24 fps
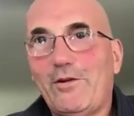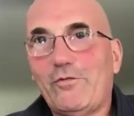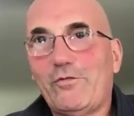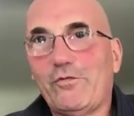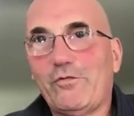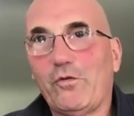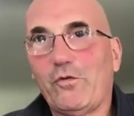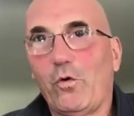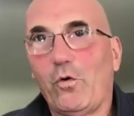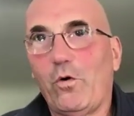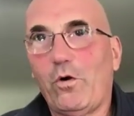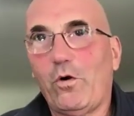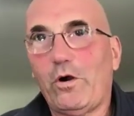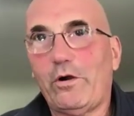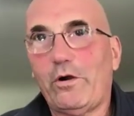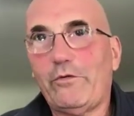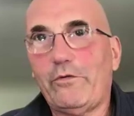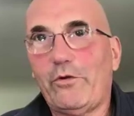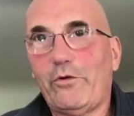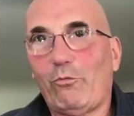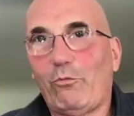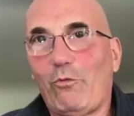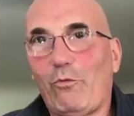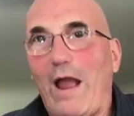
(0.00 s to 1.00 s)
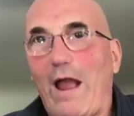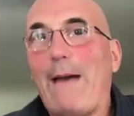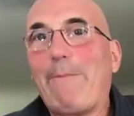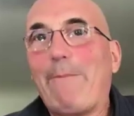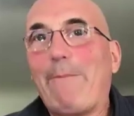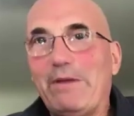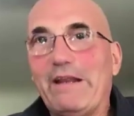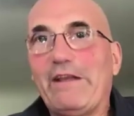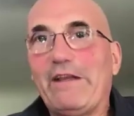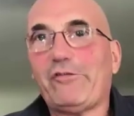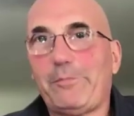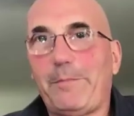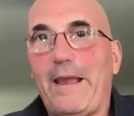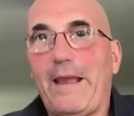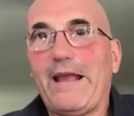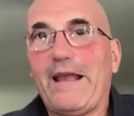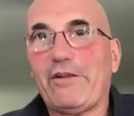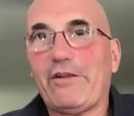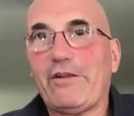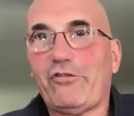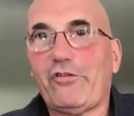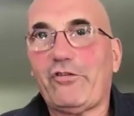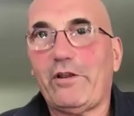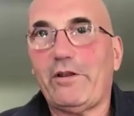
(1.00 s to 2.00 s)
for the rapid
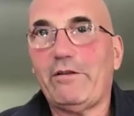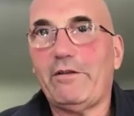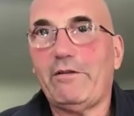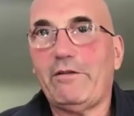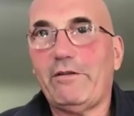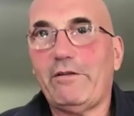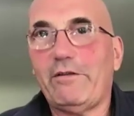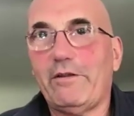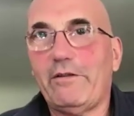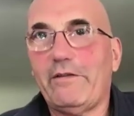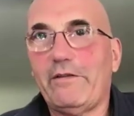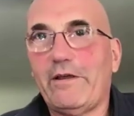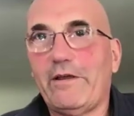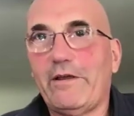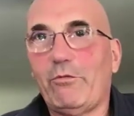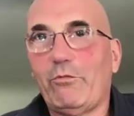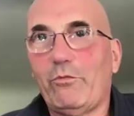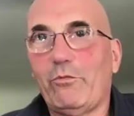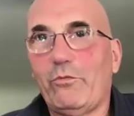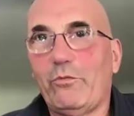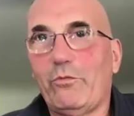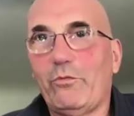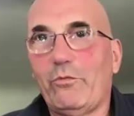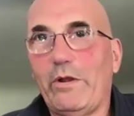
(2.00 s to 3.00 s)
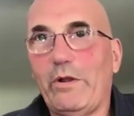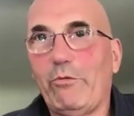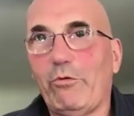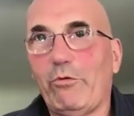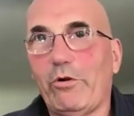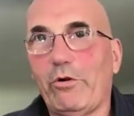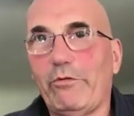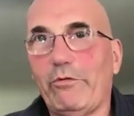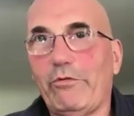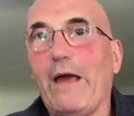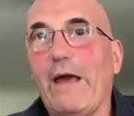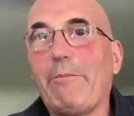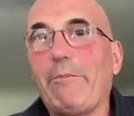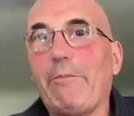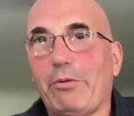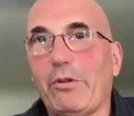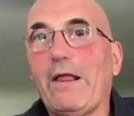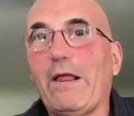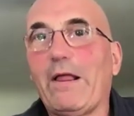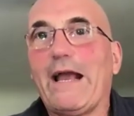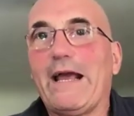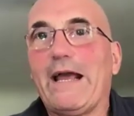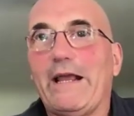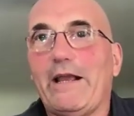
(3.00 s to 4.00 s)
expansion that we were then
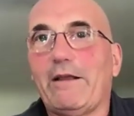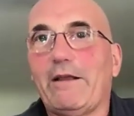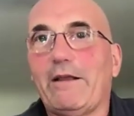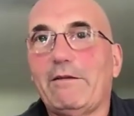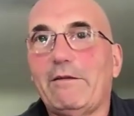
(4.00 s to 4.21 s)
planning,